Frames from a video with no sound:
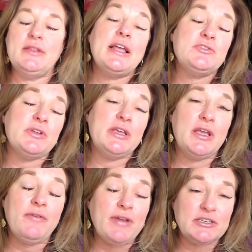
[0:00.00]
And that's really
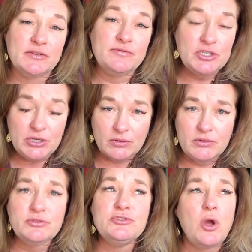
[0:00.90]
effective
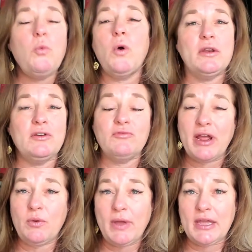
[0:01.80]
too. There's no one
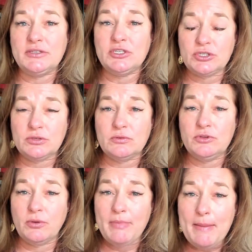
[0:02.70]
right way to do
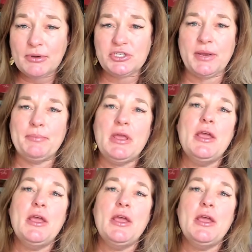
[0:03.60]
your membership.